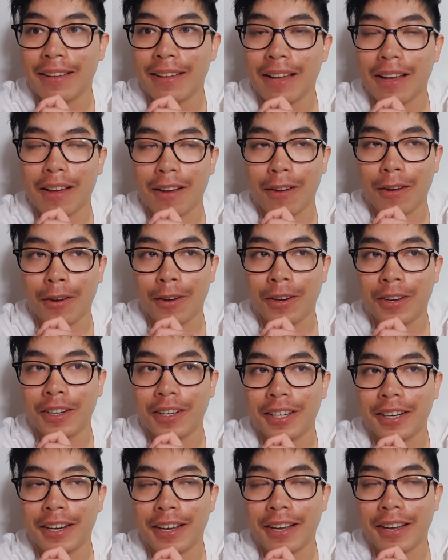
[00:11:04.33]
Uh,
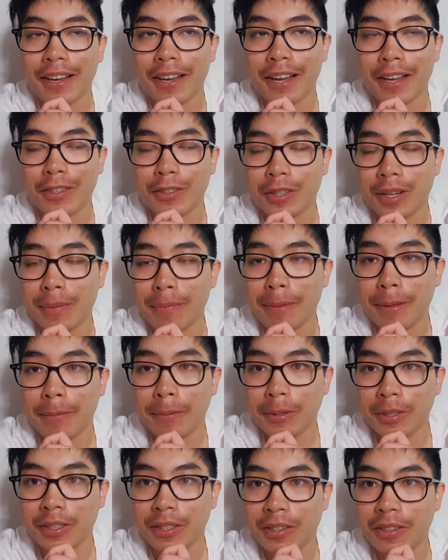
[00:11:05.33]
I treat
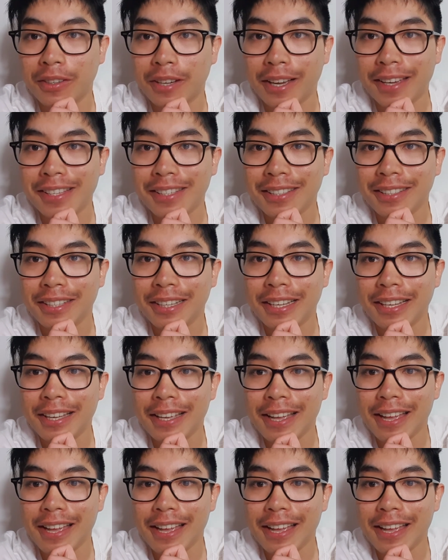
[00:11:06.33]
people so nicely